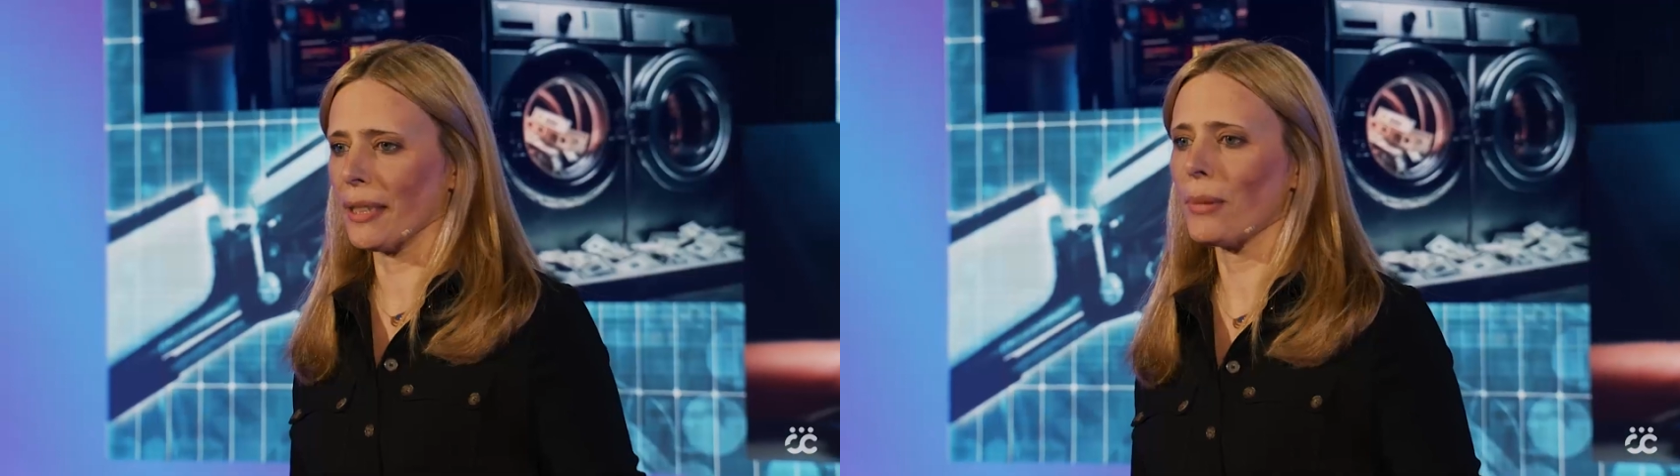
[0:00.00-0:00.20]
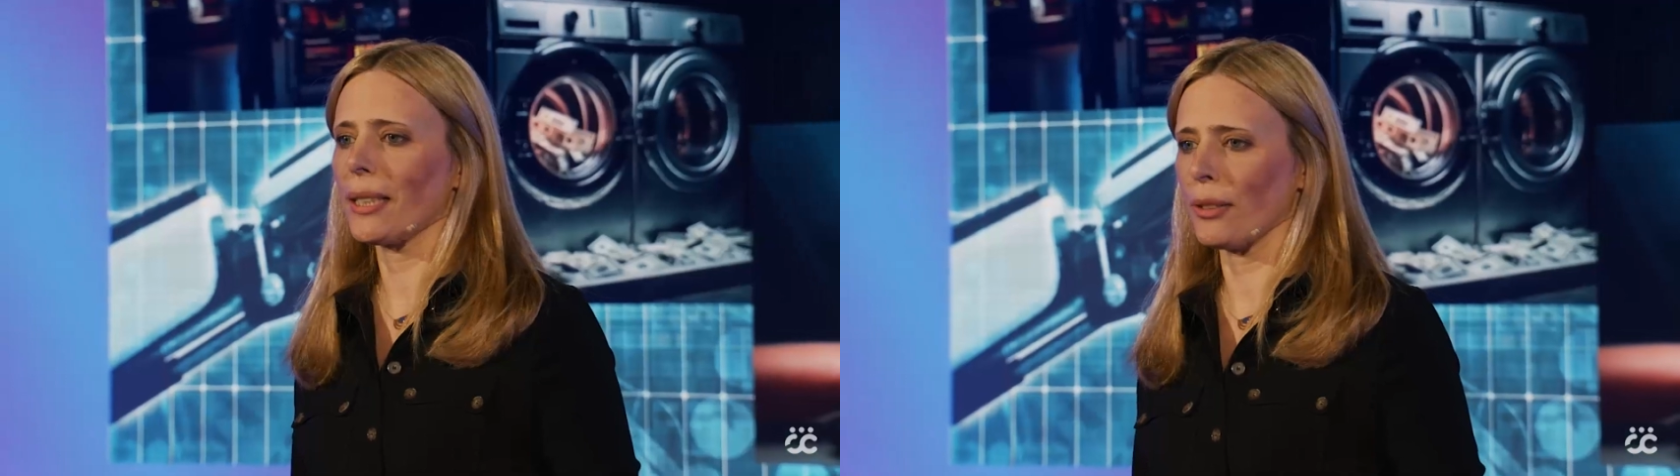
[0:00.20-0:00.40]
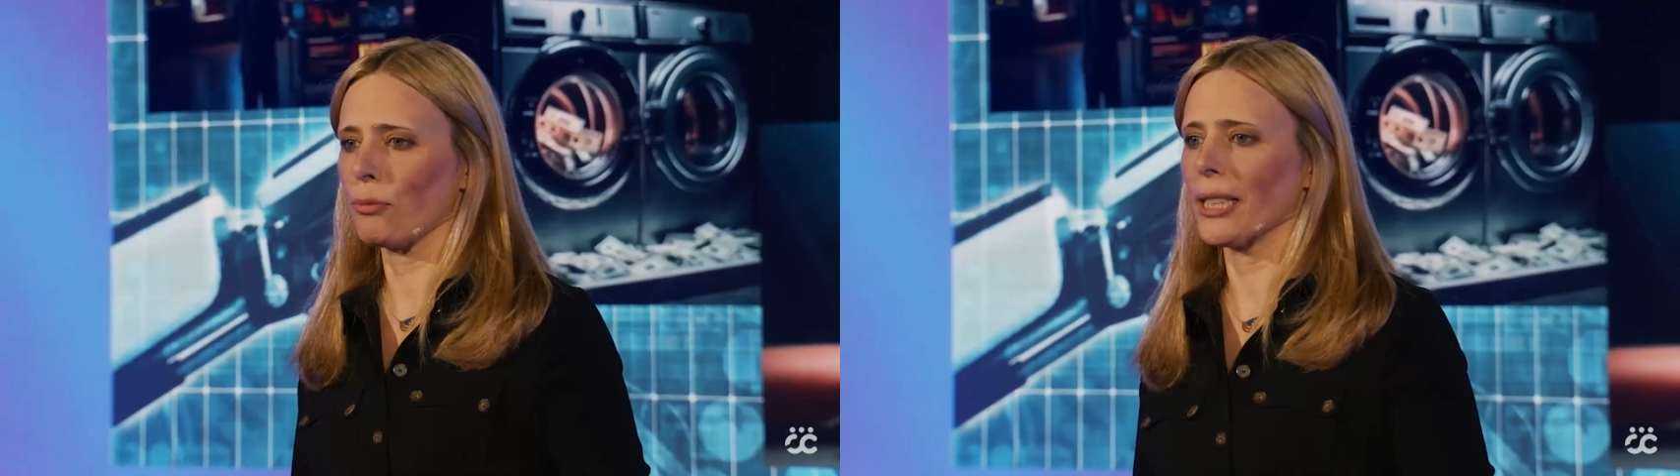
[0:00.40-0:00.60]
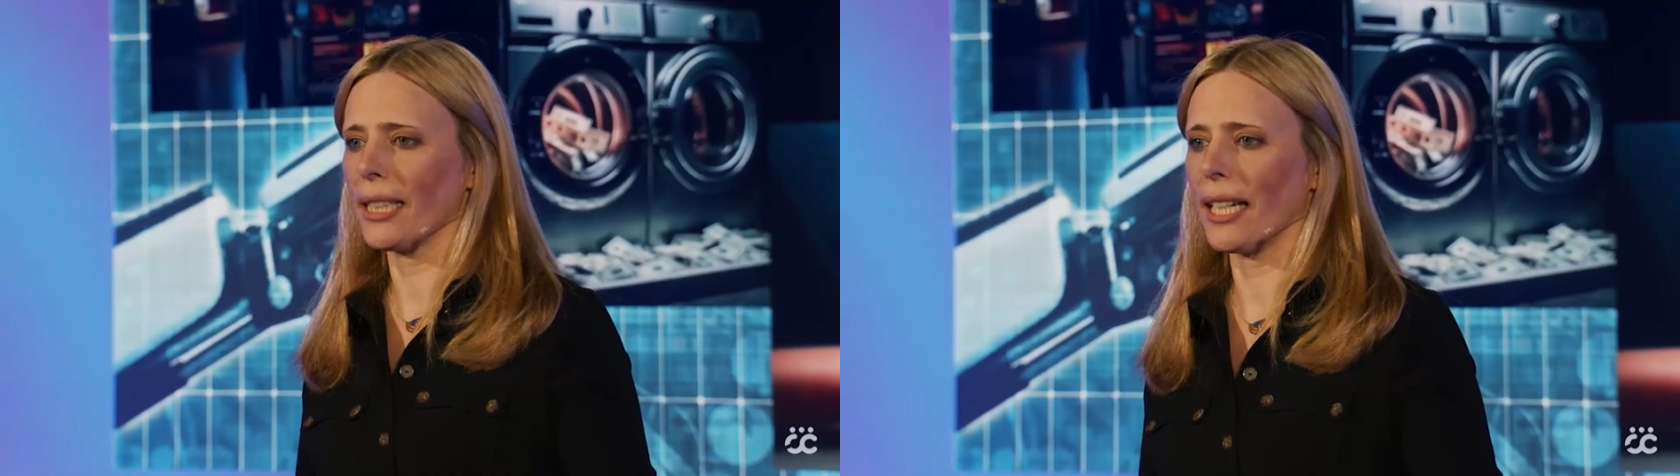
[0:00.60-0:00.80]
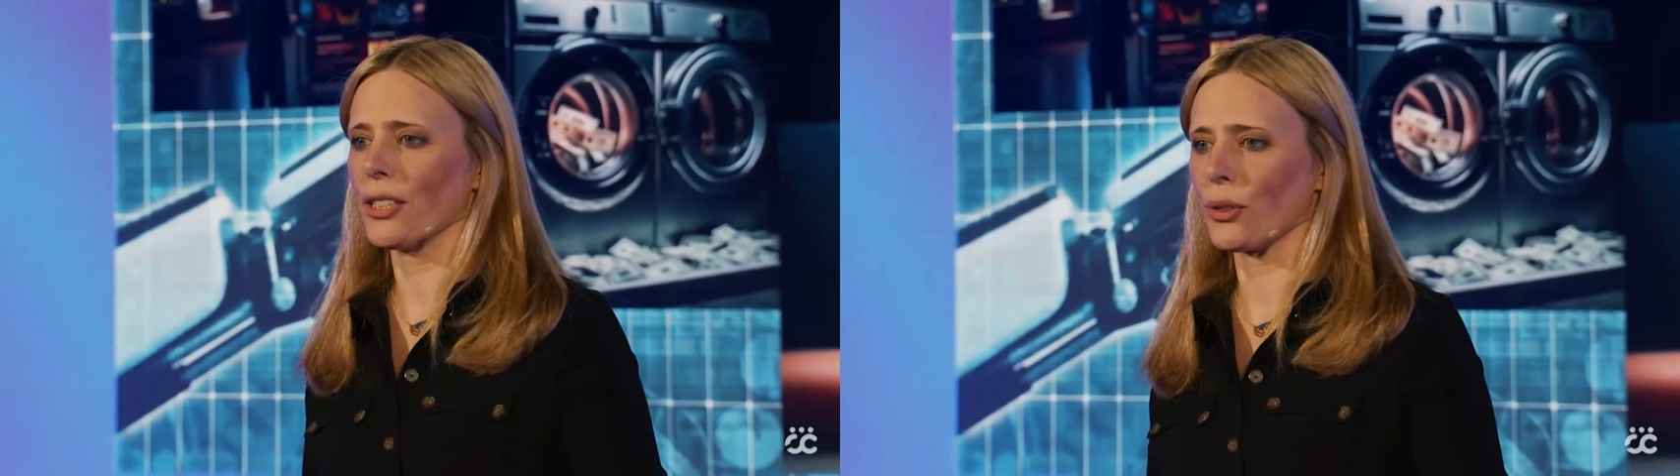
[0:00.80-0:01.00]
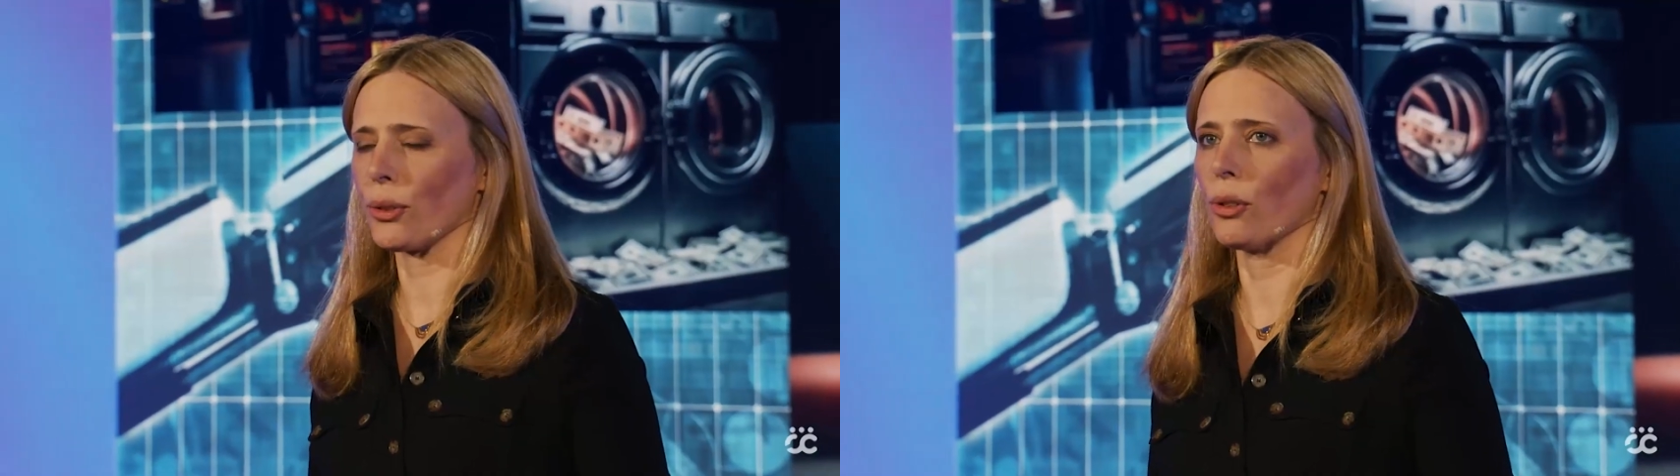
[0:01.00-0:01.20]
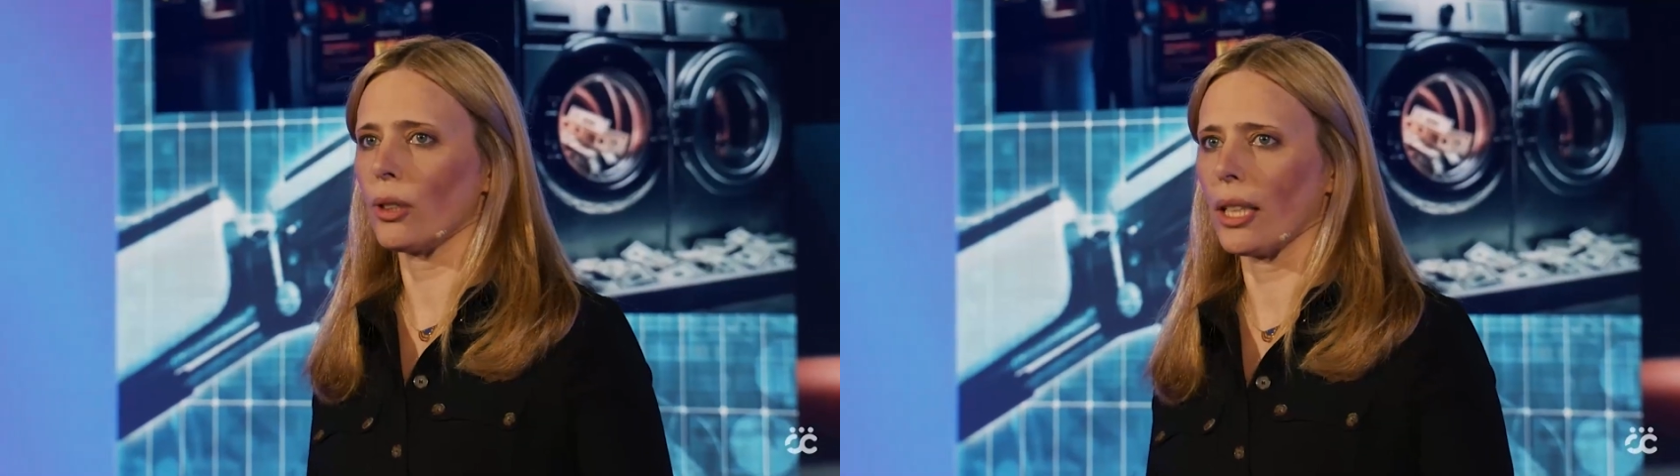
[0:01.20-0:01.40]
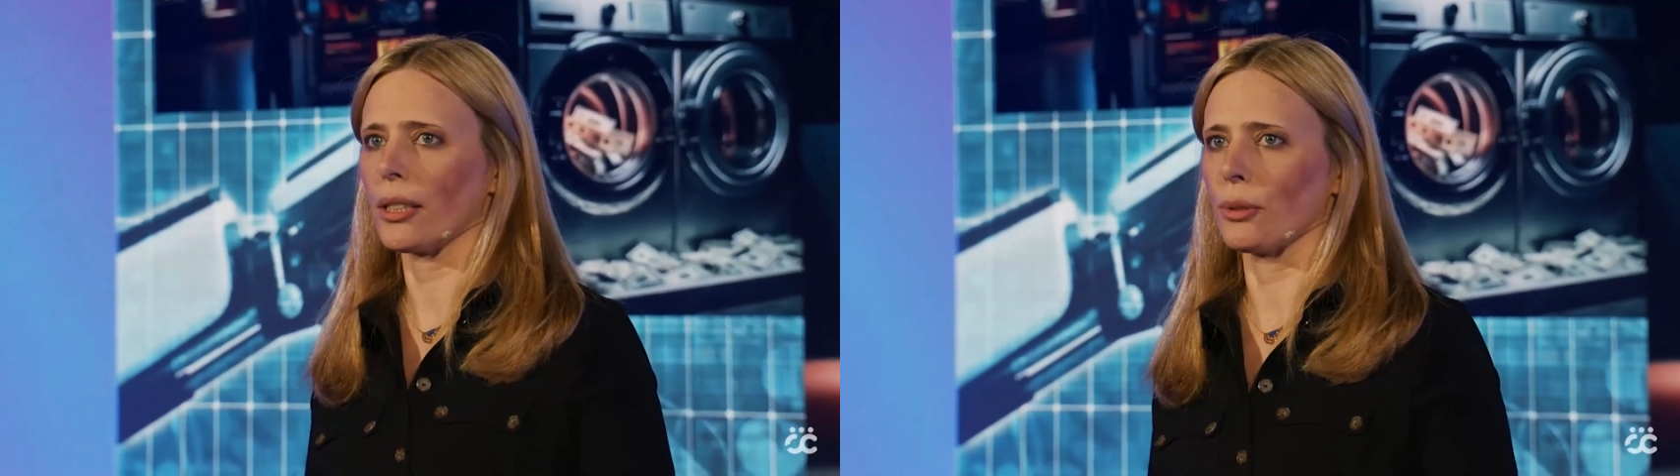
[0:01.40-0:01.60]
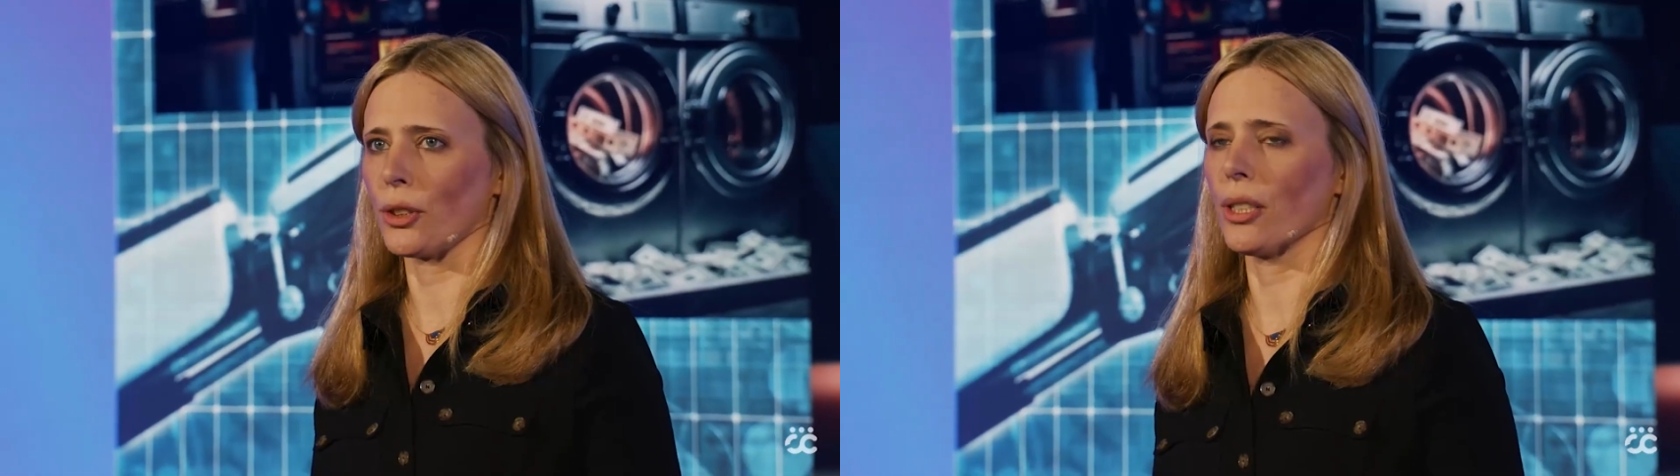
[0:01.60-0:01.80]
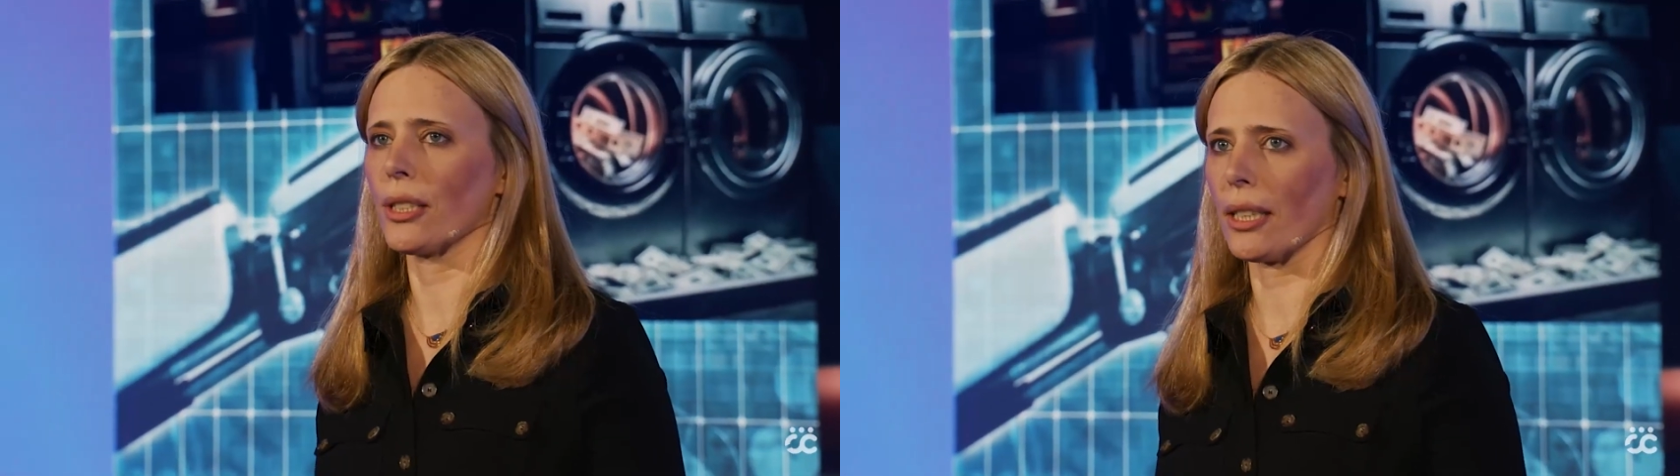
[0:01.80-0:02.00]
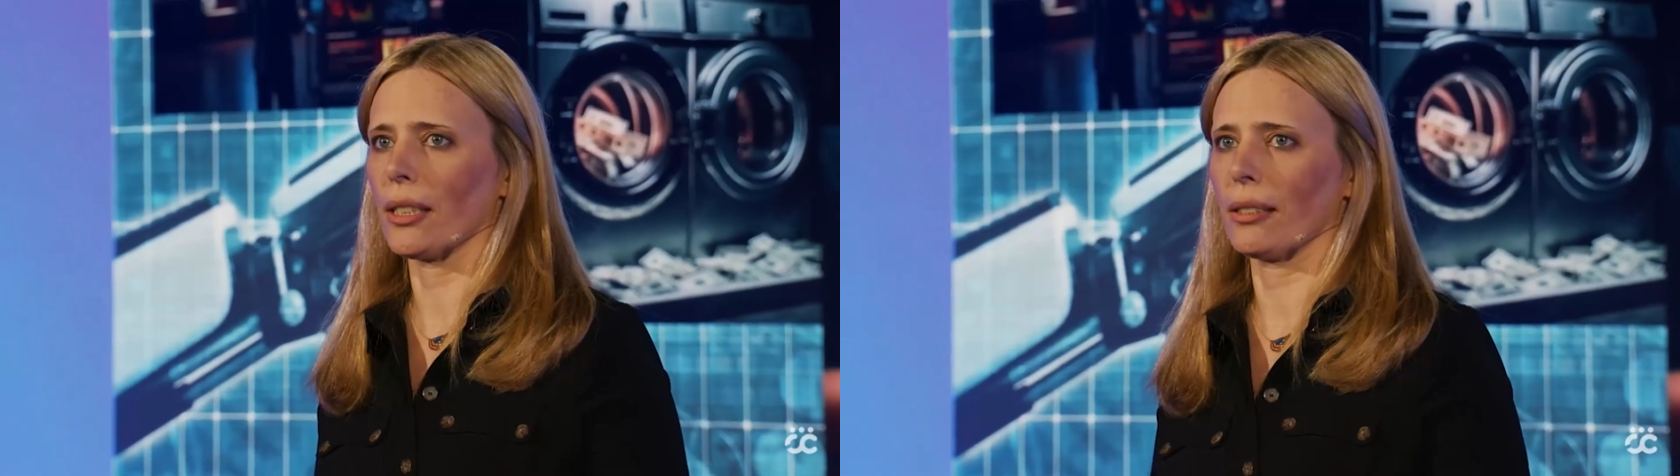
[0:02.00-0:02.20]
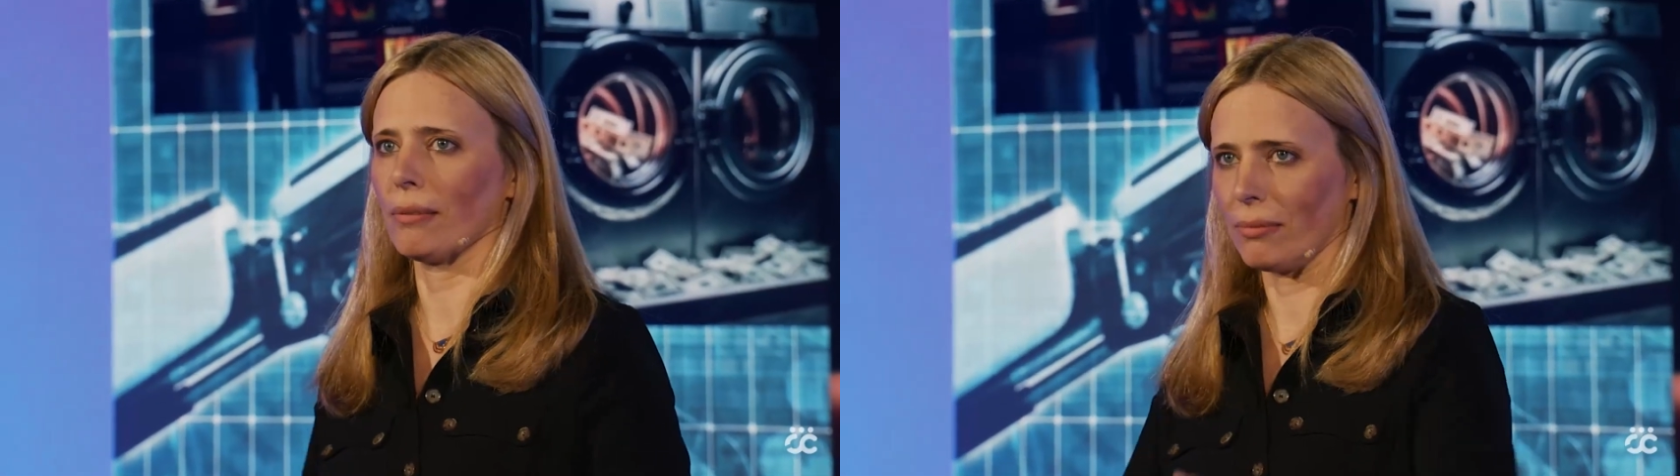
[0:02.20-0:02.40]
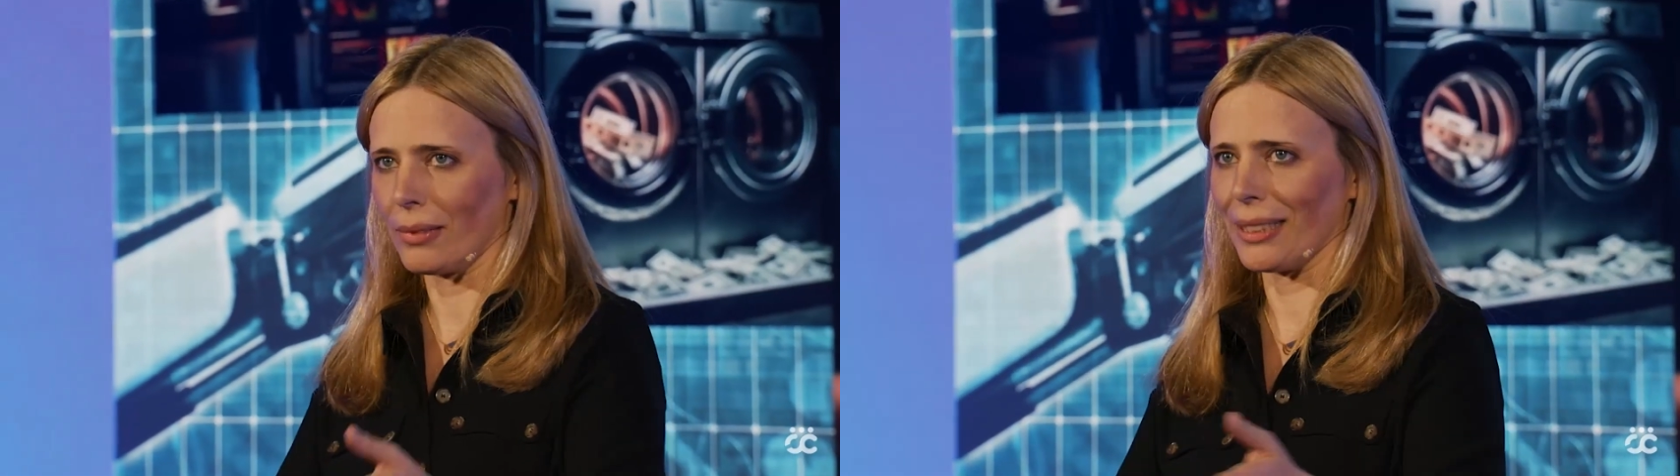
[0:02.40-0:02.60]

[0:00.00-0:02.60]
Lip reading: Somebody really has to look at the results that